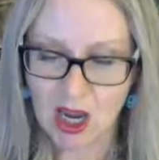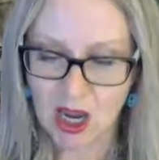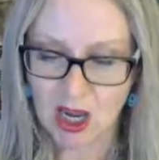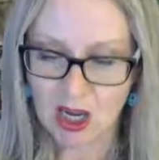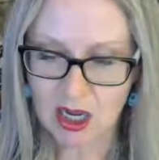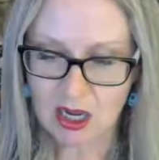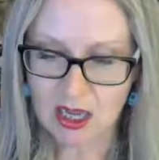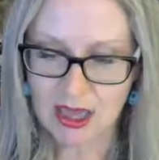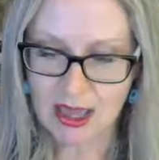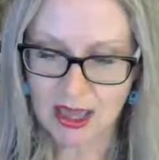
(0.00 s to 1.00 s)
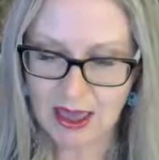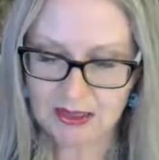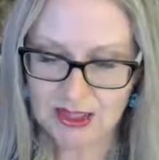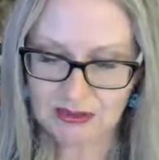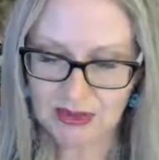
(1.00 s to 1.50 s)

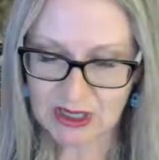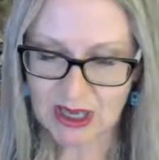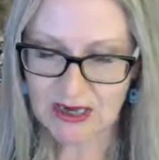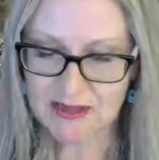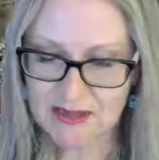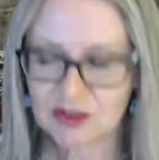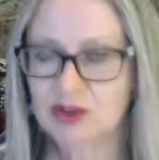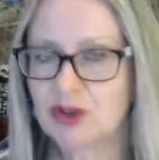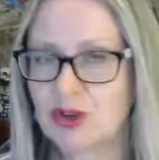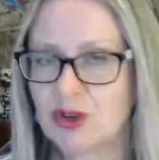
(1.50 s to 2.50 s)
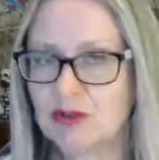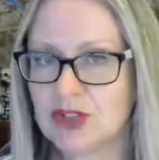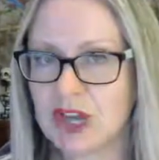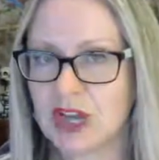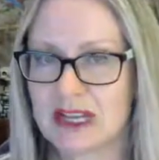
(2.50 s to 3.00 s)
And in that case,
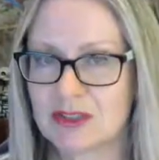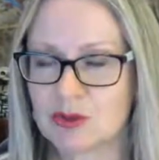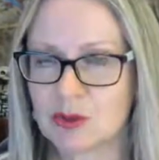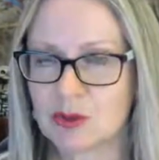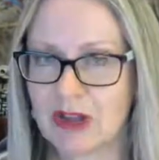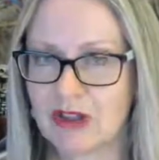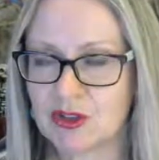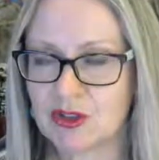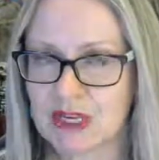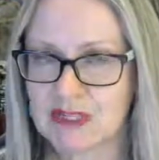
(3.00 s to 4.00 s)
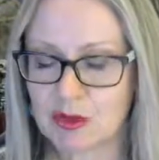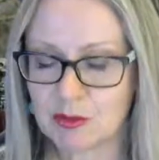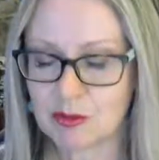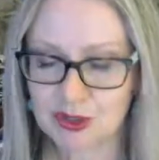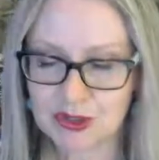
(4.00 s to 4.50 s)
Scholl J took a rather nice
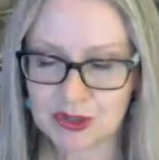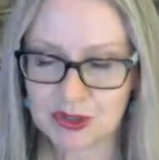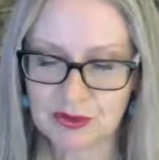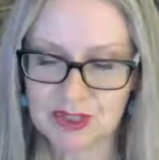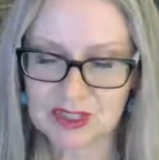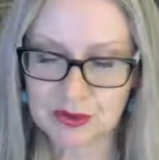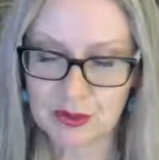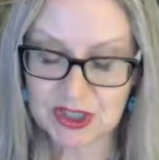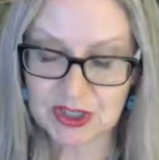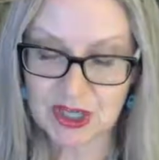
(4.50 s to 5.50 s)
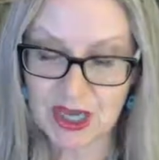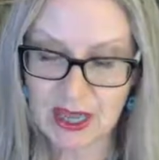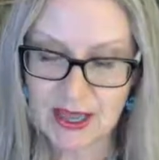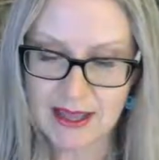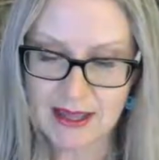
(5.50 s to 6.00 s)
approach to the situation,
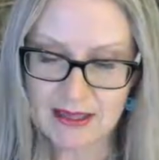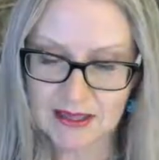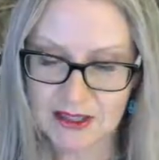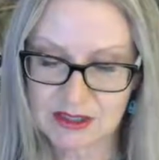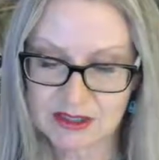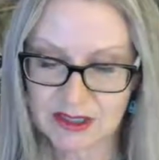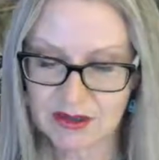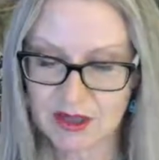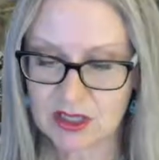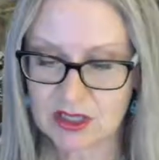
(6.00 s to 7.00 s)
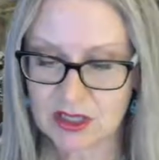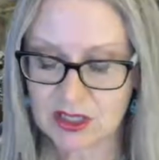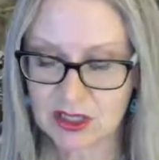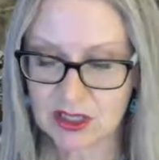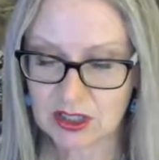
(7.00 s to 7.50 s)
and he said that
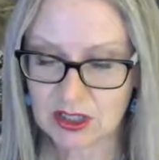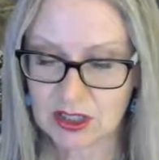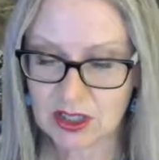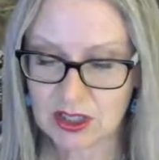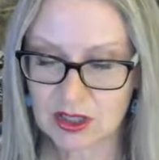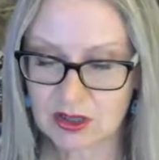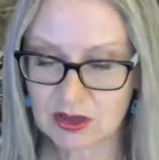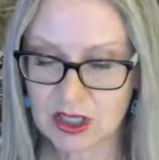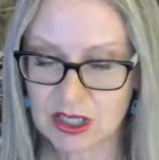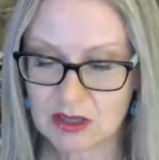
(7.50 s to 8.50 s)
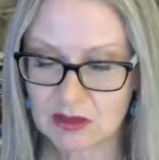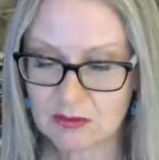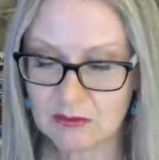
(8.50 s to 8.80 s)
the